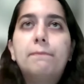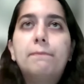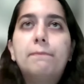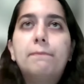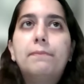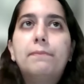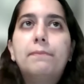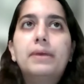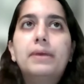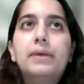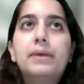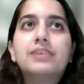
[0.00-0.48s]

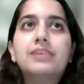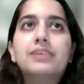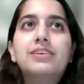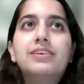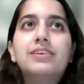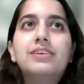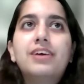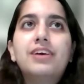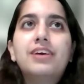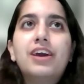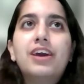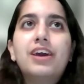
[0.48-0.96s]
but
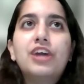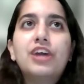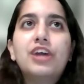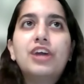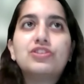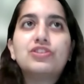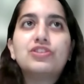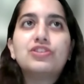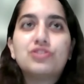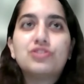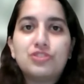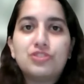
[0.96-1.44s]

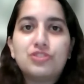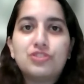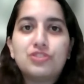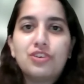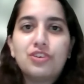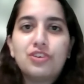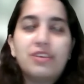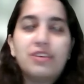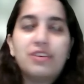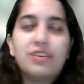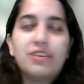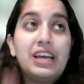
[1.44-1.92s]

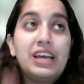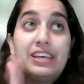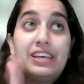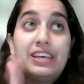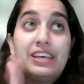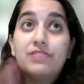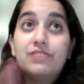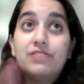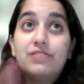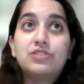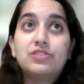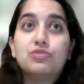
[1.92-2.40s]
it
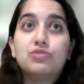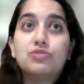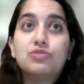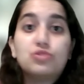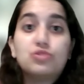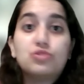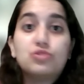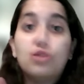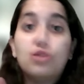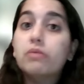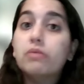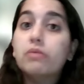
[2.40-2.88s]
gives you
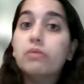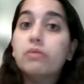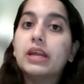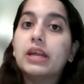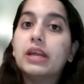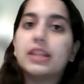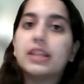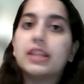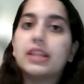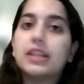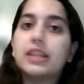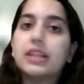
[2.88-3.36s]
so many
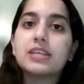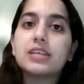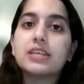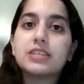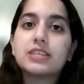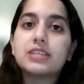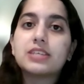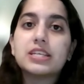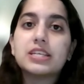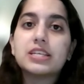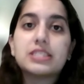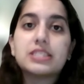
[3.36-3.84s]
things.
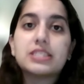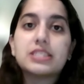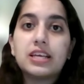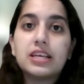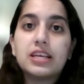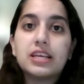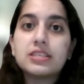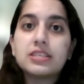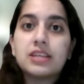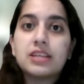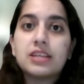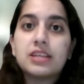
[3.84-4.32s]
It's
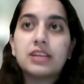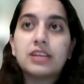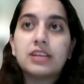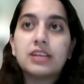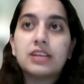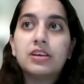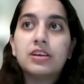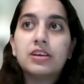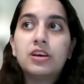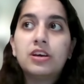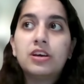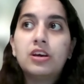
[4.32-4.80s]
things that
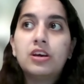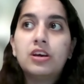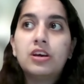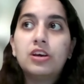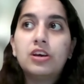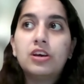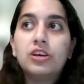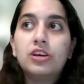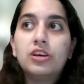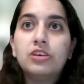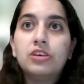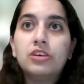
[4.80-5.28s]

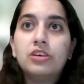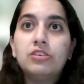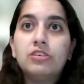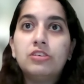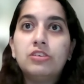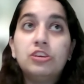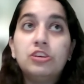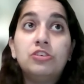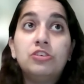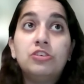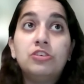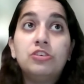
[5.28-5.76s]

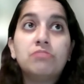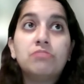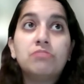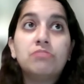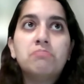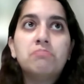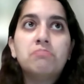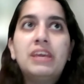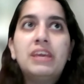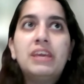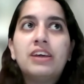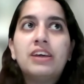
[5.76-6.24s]
you
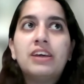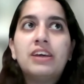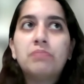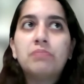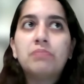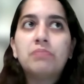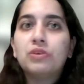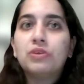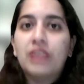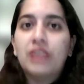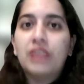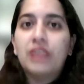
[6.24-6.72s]
make up
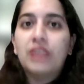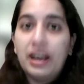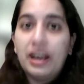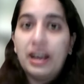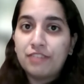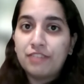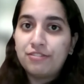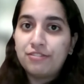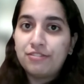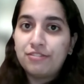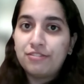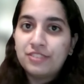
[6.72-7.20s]
your life,
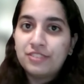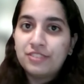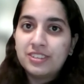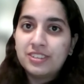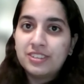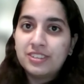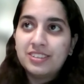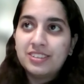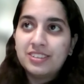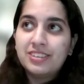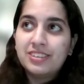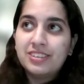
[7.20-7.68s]

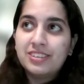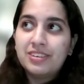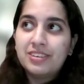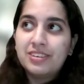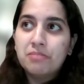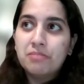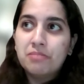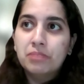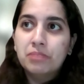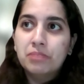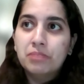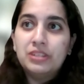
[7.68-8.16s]

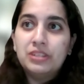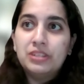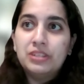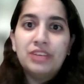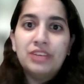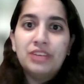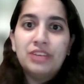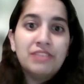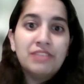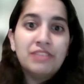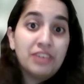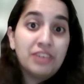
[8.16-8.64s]
but you
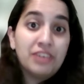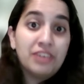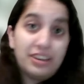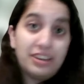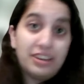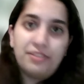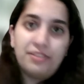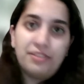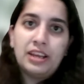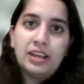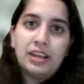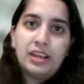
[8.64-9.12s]
never
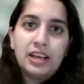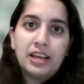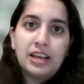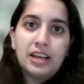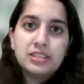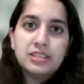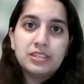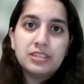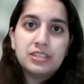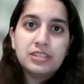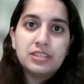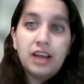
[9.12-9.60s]
realize
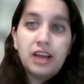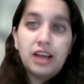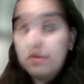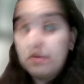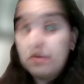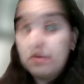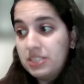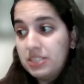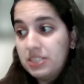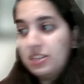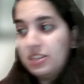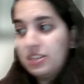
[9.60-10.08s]
it. I'm
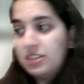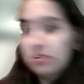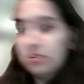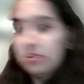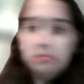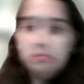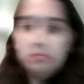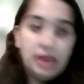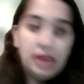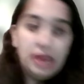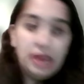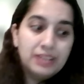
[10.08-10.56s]
sitting on a
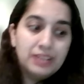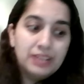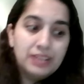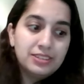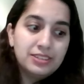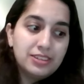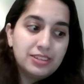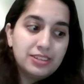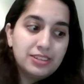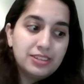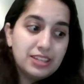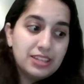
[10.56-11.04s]
bed
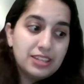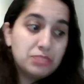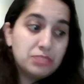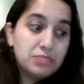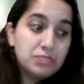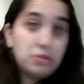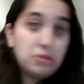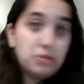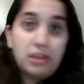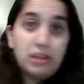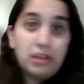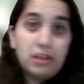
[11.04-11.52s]
that's been
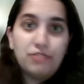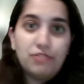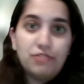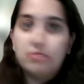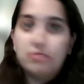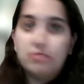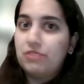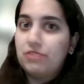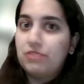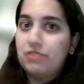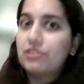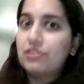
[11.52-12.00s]
made from
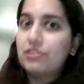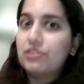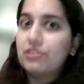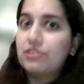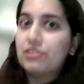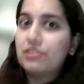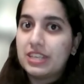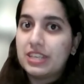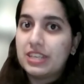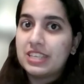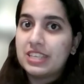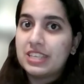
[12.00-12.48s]
different
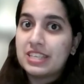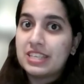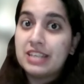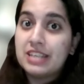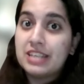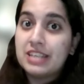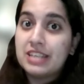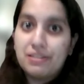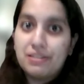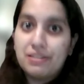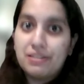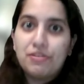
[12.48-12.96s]
fixings and
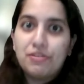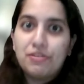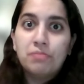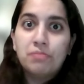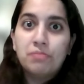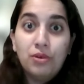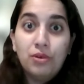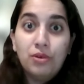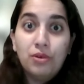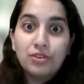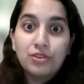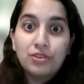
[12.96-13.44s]
different
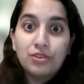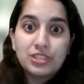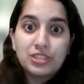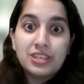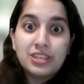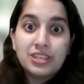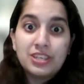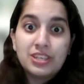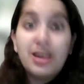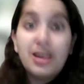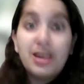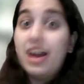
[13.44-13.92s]
boards.
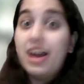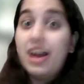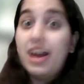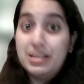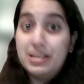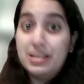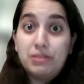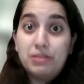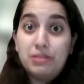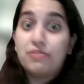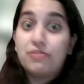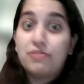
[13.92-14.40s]
It's
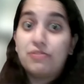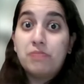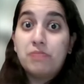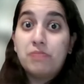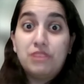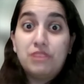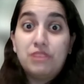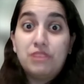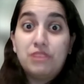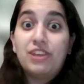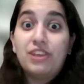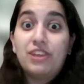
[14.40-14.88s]
made from
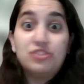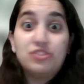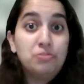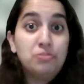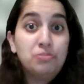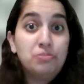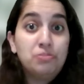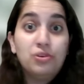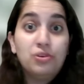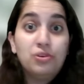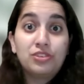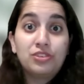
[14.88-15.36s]
manufactured
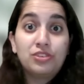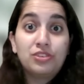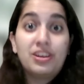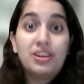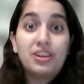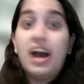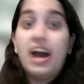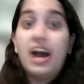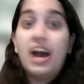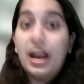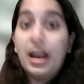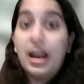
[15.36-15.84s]
board.
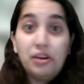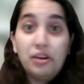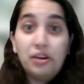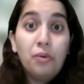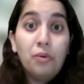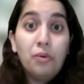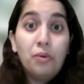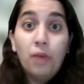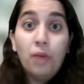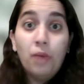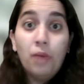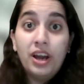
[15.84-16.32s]
I know
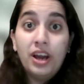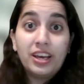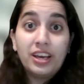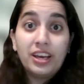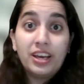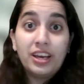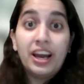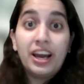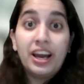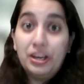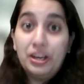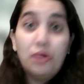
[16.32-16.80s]
why,
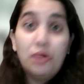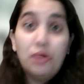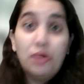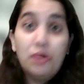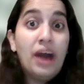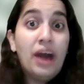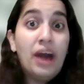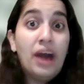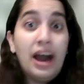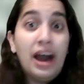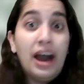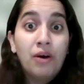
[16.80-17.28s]
I know
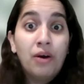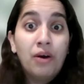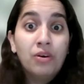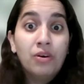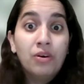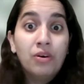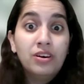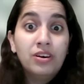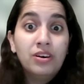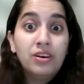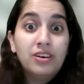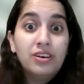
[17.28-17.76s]
how.
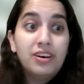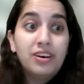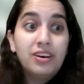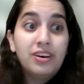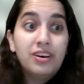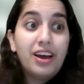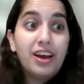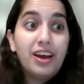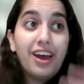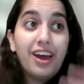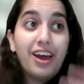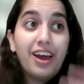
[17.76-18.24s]

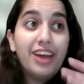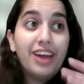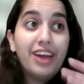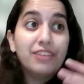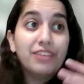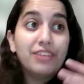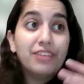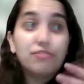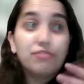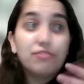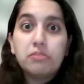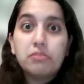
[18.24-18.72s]
And
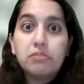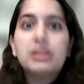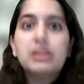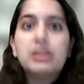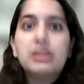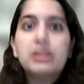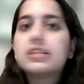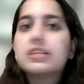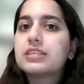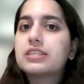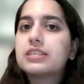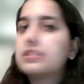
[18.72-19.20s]
for me, that's
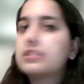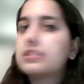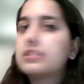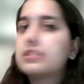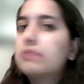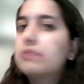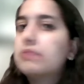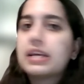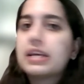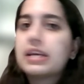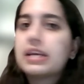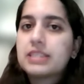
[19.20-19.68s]
extremely
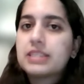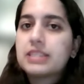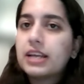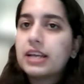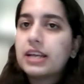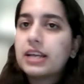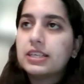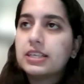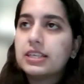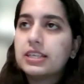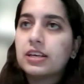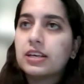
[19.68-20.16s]

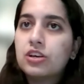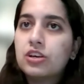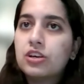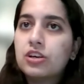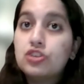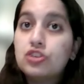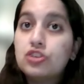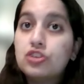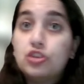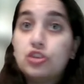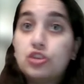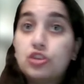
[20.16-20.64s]
exciting.
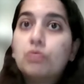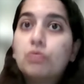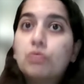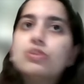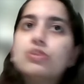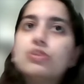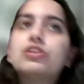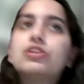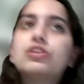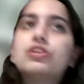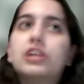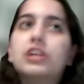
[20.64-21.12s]
Do you want
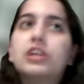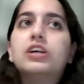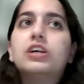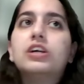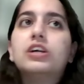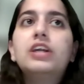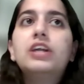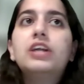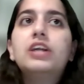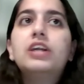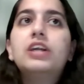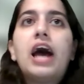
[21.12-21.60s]
to learn
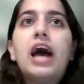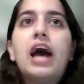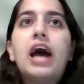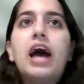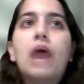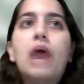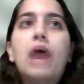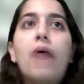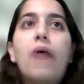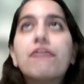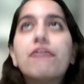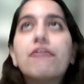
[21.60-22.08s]
how
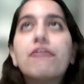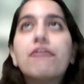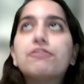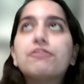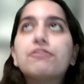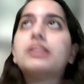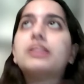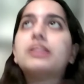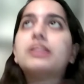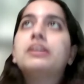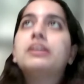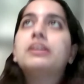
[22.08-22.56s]

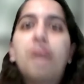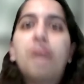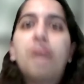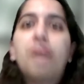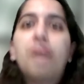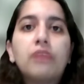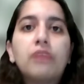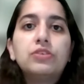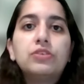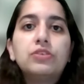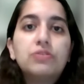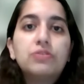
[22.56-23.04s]
everything around
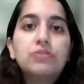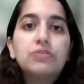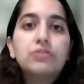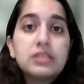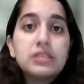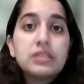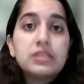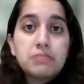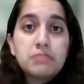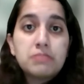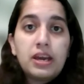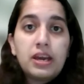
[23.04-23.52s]
you is
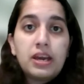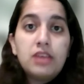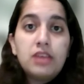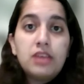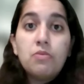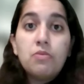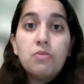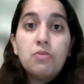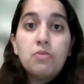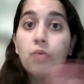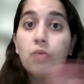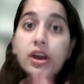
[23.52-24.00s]
made?
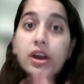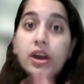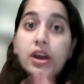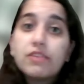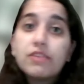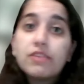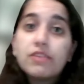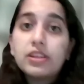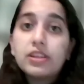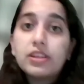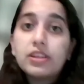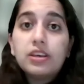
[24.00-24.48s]
Why
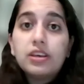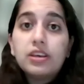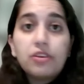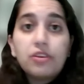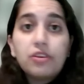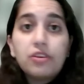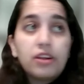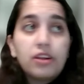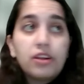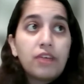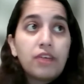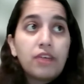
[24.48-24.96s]
everything
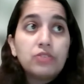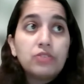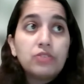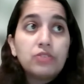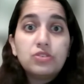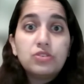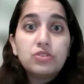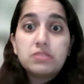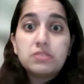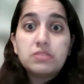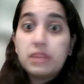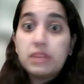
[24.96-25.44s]
around you
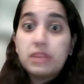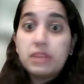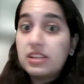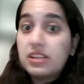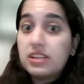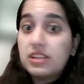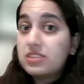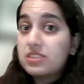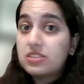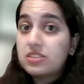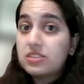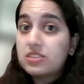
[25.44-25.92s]
is made in a
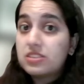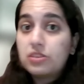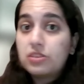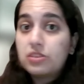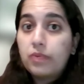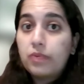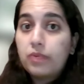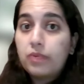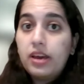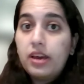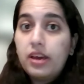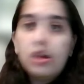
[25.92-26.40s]
certain
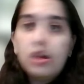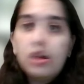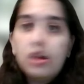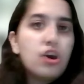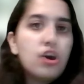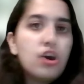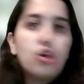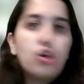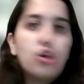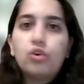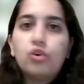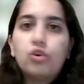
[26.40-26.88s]
way?
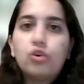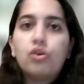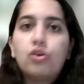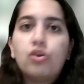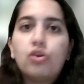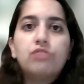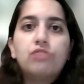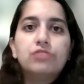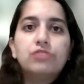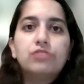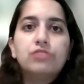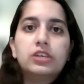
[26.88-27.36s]
Go
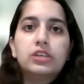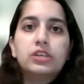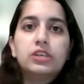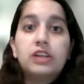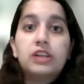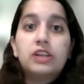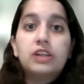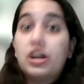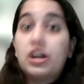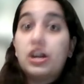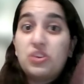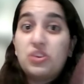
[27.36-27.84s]
for it.
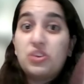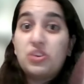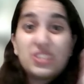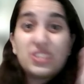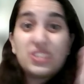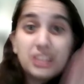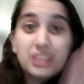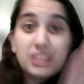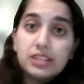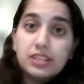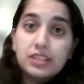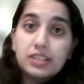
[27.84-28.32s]
Are you
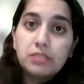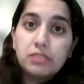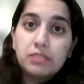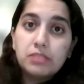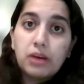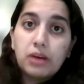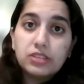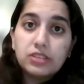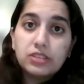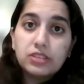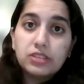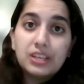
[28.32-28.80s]
excited
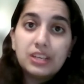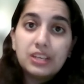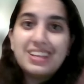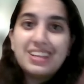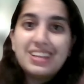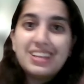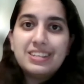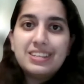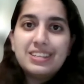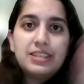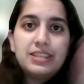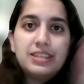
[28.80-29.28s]
about it?
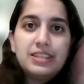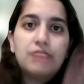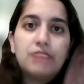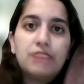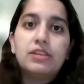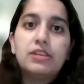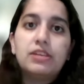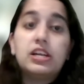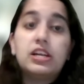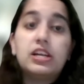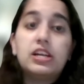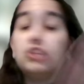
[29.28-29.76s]

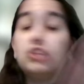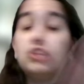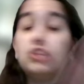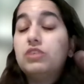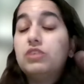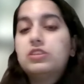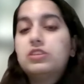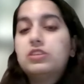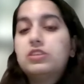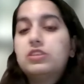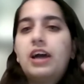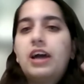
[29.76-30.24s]
Definitely. You need
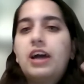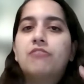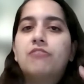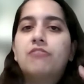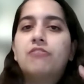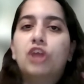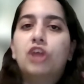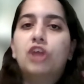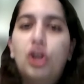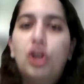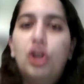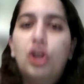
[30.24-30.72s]
to have a
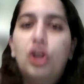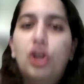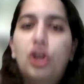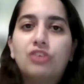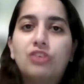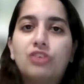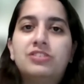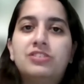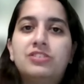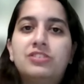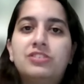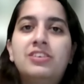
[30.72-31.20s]

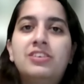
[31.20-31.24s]
lot